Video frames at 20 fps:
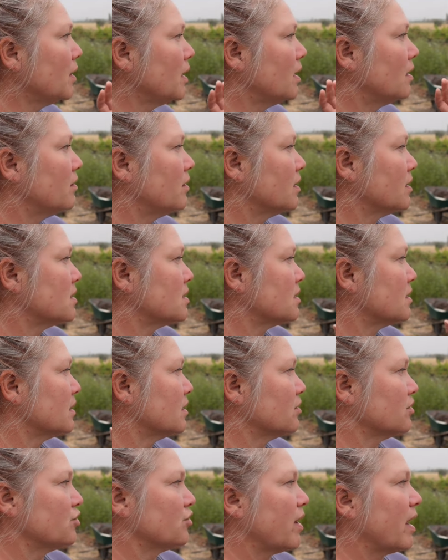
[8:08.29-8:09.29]
in this
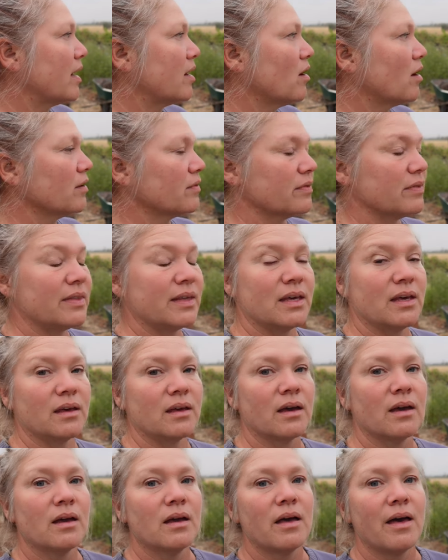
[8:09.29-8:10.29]
little dry garden thing
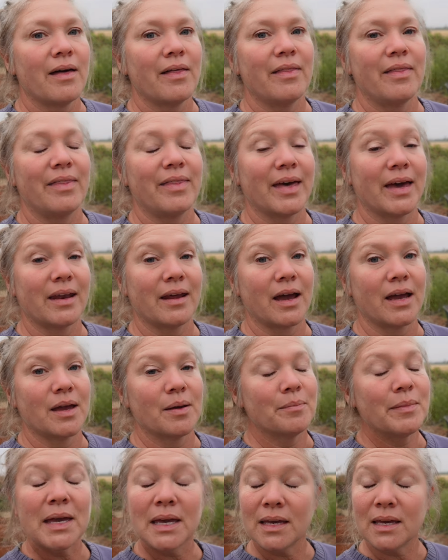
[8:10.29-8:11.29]
that I
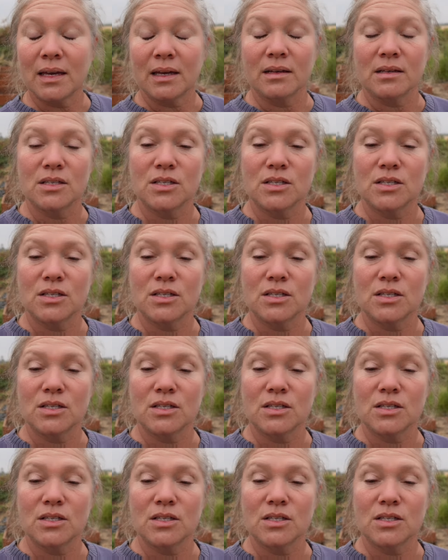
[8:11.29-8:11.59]
am making.